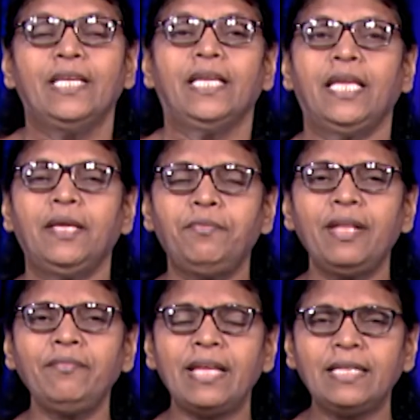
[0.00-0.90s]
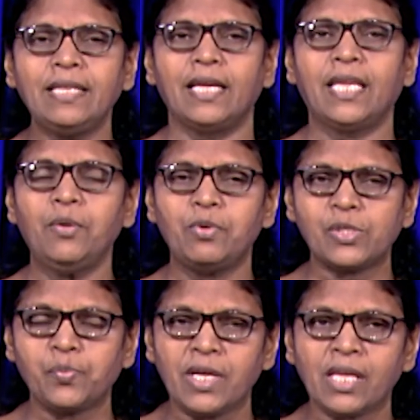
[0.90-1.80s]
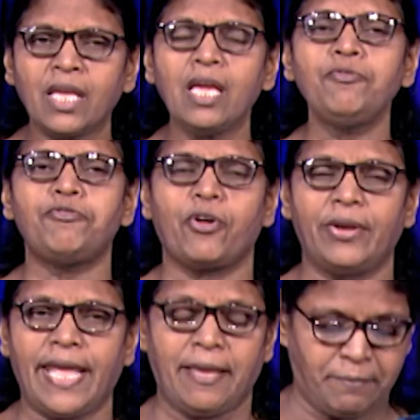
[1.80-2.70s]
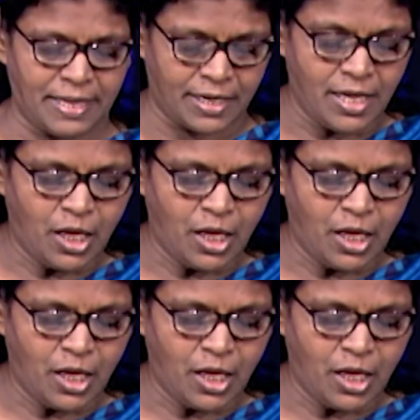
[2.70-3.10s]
even when he was working for Laban,